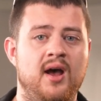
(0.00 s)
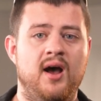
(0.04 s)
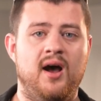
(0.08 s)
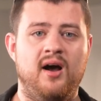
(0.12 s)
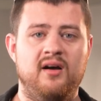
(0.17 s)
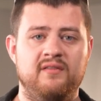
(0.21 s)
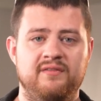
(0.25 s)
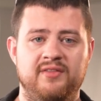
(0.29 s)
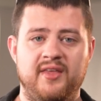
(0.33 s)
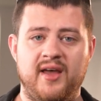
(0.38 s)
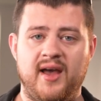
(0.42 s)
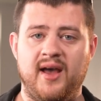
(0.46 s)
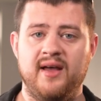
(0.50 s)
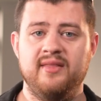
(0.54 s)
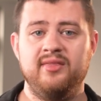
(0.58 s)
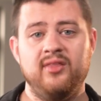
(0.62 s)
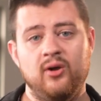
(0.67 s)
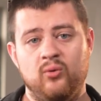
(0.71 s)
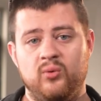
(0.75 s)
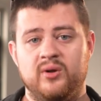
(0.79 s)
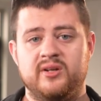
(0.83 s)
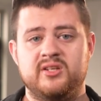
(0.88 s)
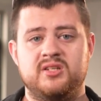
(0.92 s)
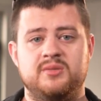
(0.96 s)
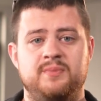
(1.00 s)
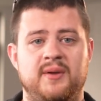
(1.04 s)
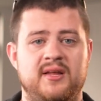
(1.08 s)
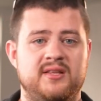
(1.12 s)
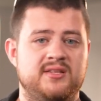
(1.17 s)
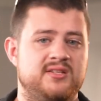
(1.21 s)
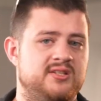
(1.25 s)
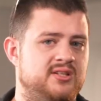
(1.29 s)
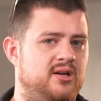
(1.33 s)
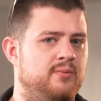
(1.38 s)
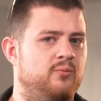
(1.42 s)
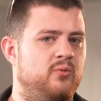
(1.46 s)
Of that, they'll want to
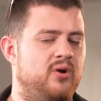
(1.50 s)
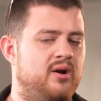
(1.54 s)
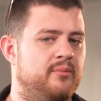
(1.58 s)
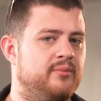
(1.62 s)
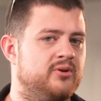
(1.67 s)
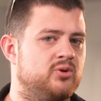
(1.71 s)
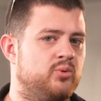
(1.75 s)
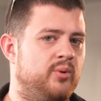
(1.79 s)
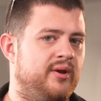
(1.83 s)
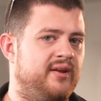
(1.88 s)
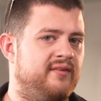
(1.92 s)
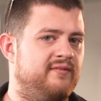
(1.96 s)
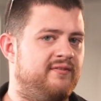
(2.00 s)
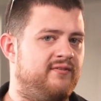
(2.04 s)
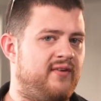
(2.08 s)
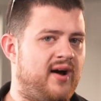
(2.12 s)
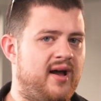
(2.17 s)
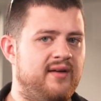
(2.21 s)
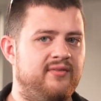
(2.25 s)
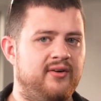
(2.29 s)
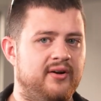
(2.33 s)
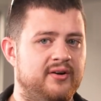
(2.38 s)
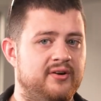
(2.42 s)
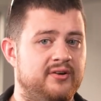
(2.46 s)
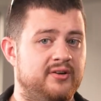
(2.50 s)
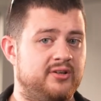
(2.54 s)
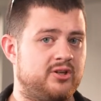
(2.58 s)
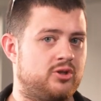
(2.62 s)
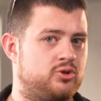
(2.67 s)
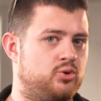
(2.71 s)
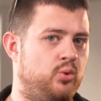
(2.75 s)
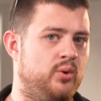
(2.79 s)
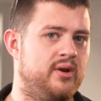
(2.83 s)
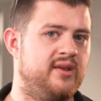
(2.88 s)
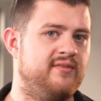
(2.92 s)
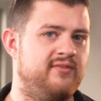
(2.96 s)
spend somewhere between $500 to
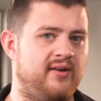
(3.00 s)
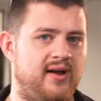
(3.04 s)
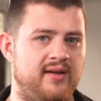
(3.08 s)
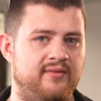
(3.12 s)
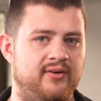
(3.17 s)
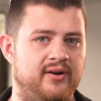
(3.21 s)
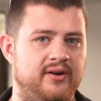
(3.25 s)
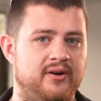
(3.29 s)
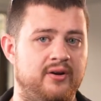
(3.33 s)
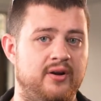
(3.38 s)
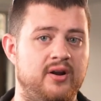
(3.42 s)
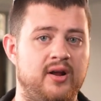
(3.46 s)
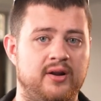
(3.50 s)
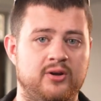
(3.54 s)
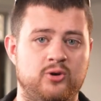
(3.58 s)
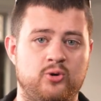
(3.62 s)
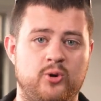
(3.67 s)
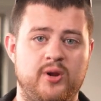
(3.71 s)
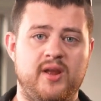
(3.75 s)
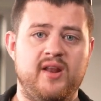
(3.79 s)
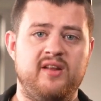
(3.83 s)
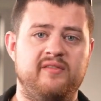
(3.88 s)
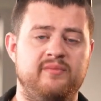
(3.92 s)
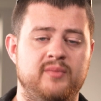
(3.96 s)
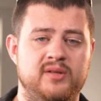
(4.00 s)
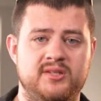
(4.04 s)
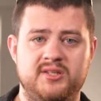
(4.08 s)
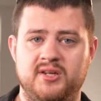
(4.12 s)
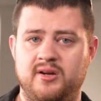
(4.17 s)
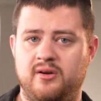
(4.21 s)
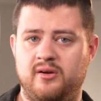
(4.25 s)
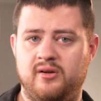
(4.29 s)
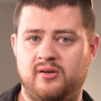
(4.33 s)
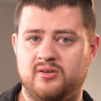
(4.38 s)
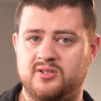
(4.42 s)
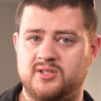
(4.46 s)
$2,500 on creative
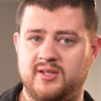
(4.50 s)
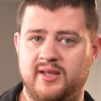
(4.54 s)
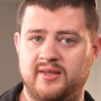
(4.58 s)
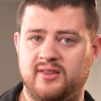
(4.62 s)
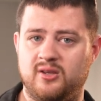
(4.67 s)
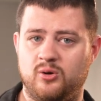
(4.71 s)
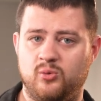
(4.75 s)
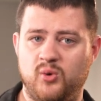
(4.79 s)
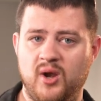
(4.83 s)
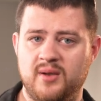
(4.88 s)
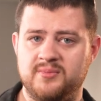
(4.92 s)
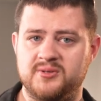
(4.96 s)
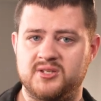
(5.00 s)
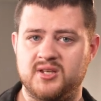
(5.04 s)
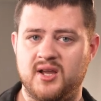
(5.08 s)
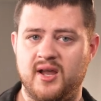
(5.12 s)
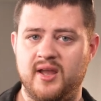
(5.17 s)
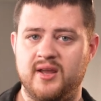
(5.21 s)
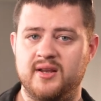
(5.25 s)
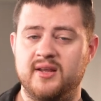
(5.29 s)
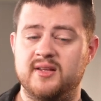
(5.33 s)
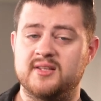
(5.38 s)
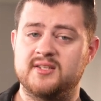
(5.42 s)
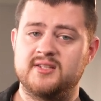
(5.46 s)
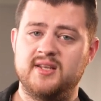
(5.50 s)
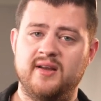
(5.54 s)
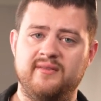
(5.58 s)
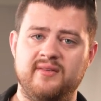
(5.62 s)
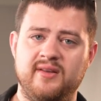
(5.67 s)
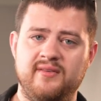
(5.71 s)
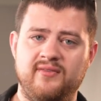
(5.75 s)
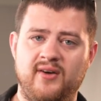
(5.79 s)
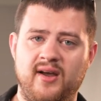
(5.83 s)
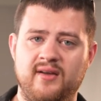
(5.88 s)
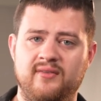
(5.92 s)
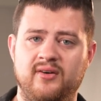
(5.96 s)
materials like their website and
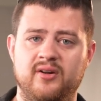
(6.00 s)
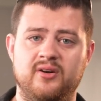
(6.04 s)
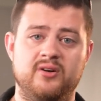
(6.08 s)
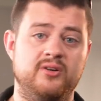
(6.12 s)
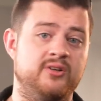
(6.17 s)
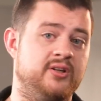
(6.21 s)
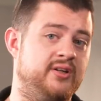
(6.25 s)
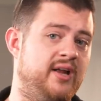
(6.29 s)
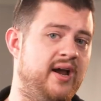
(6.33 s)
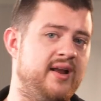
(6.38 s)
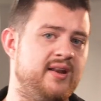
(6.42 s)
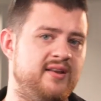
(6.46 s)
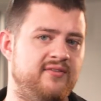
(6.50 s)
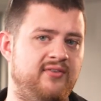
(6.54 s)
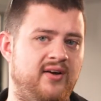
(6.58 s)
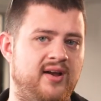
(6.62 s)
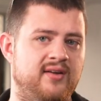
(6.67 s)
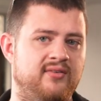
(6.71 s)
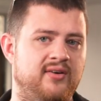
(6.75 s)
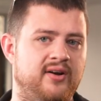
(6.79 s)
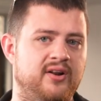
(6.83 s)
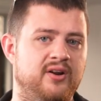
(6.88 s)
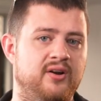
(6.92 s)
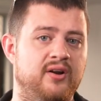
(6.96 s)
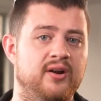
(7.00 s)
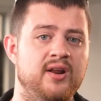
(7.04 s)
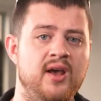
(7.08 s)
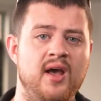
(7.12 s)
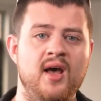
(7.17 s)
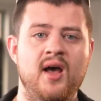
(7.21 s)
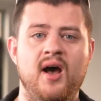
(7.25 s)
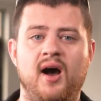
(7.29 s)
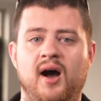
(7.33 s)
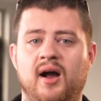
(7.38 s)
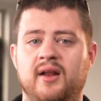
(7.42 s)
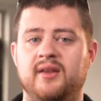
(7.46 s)
$7,500 to
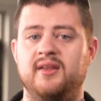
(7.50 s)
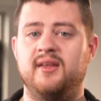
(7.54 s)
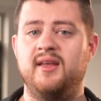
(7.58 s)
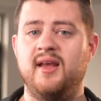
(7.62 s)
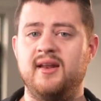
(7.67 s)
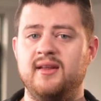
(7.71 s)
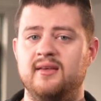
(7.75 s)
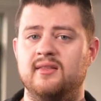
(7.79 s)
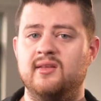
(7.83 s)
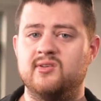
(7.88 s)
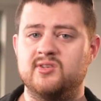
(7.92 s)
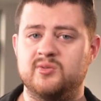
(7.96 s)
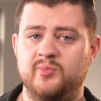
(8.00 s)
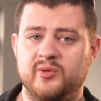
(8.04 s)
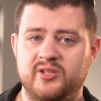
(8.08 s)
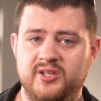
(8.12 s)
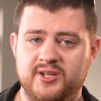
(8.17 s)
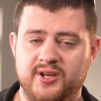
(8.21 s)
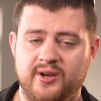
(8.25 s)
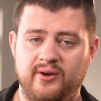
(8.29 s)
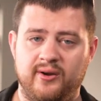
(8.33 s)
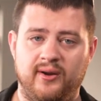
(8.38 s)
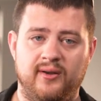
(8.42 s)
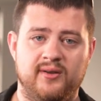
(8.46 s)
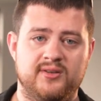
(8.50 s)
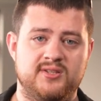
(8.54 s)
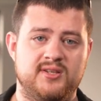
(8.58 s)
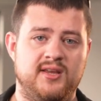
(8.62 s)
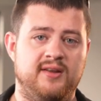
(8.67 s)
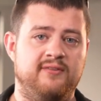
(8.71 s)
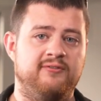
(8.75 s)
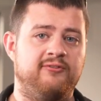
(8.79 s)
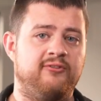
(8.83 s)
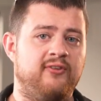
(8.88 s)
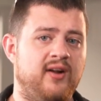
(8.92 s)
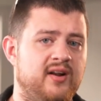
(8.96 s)
$9,500 on getting those materials
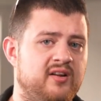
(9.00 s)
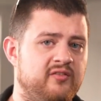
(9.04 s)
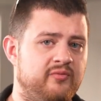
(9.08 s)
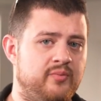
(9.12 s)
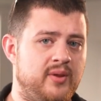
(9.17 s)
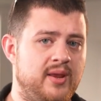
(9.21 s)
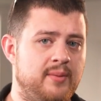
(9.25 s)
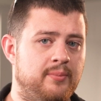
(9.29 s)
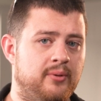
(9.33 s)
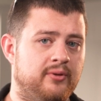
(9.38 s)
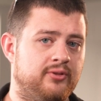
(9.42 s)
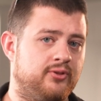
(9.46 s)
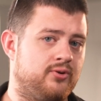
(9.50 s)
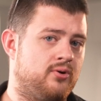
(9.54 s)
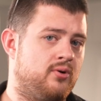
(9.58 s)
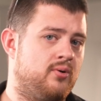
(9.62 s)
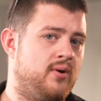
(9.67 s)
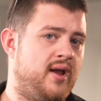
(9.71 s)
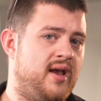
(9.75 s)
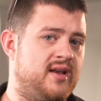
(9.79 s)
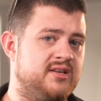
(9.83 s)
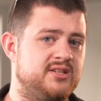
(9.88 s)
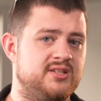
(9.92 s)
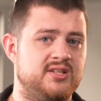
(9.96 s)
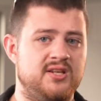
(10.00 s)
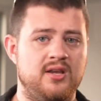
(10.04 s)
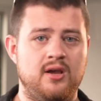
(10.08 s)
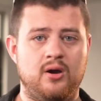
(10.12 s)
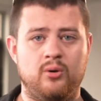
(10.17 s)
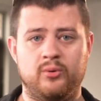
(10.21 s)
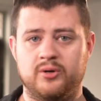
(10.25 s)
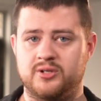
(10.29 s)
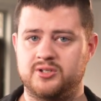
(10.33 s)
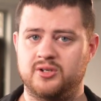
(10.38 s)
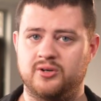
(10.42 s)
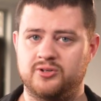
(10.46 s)
in front of people through
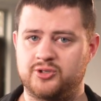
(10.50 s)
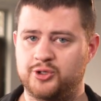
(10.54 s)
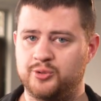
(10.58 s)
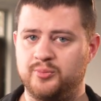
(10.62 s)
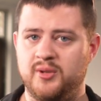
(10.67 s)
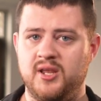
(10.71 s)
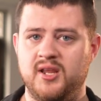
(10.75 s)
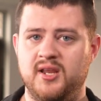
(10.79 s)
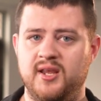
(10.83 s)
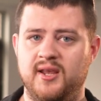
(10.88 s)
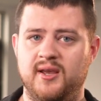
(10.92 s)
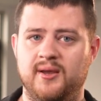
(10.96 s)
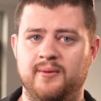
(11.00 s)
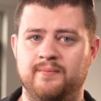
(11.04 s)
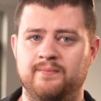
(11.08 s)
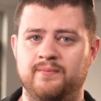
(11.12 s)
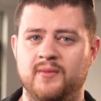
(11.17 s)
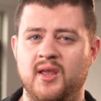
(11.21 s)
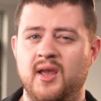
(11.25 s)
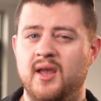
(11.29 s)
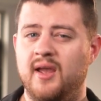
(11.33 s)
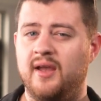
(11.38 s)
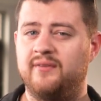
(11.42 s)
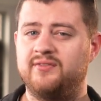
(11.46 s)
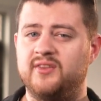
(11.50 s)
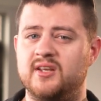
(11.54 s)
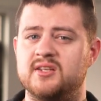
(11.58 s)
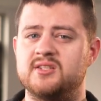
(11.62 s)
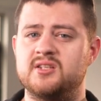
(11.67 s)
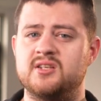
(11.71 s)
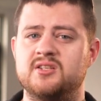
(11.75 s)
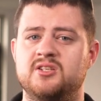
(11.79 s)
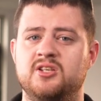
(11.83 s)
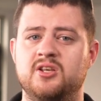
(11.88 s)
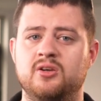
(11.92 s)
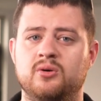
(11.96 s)
SEO or social media. If this
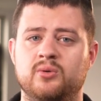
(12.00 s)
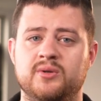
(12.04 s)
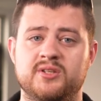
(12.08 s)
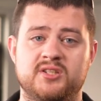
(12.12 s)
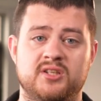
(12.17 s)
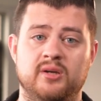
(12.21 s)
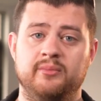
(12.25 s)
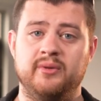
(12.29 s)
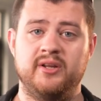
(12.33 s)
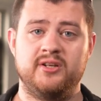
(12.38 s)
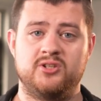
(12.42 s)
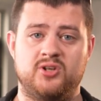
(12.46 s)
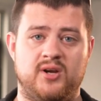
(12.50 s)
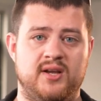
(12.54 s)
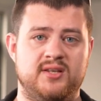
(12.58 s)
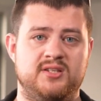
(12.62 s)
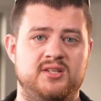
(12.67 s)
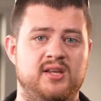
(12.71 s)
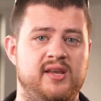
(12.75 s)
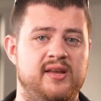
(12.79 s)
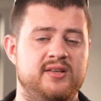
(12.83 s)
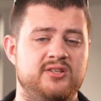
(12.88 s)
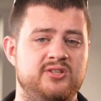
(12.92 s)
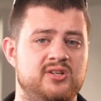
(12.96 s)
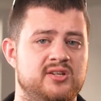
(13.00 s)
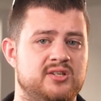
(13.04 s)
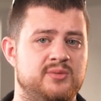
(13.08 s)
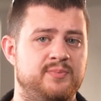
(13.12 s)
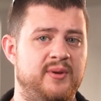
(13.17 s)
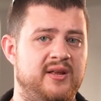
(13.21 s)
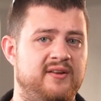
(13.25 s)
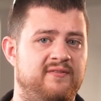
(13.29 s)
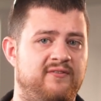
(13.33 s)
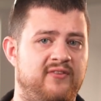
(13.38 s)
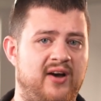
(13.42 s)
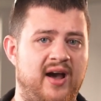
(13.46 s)
is you and somebody tries to get you to
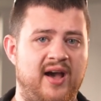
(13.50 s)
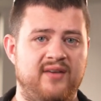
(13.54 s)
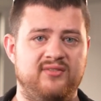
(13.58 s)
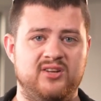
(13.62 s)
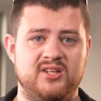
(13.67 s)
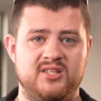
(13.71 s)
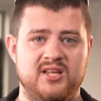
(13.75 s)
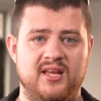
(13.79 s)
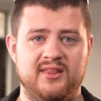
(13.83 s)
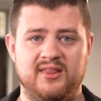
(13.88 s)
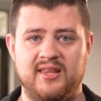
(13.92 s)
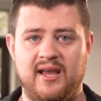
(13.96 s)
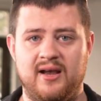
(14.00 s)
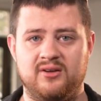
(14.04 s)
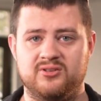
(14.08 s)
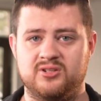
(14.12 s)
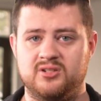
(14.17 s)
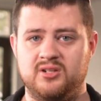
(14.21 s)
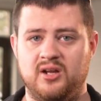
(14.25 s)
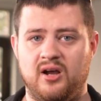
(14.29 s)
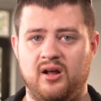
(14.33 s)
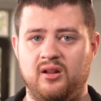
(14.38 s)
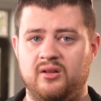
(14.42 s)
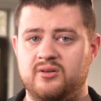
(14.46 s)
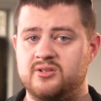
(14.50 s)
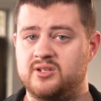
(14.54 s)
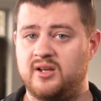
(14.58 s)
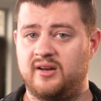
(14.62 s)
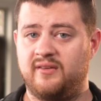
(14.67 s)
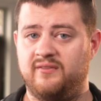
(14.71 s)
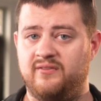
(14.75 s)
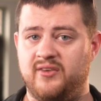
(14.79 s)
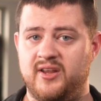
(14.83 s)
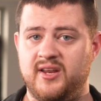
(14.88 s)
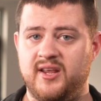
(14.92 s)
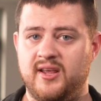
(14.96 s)
spend $5,000 to $10,000 on
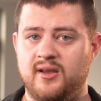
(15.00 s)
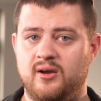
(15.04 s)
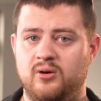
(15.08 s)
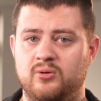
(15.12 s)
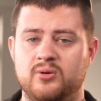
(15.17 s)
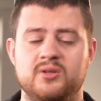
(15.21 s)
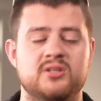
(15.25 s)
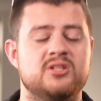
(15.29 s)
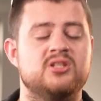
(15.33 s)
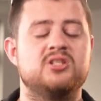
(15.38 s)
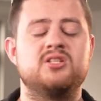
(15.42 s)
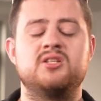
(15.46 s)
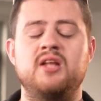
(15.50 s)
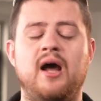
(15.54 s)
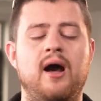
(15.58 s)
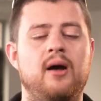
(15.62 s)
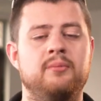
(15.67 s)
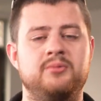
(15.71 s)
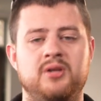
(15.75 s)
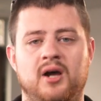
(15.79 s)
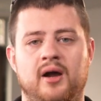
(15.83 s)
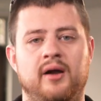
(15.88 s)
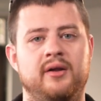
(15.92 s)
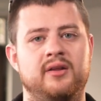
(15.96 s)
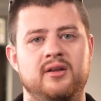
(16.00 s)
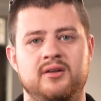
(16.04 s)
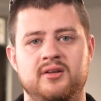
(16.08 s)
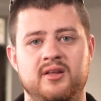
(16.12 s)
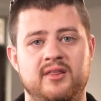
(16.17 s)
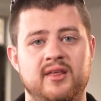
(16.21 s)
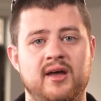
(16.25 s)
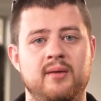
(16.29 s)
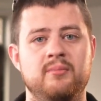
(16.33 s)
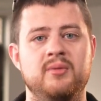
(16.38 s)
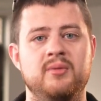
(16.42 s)
a video, stop talking to them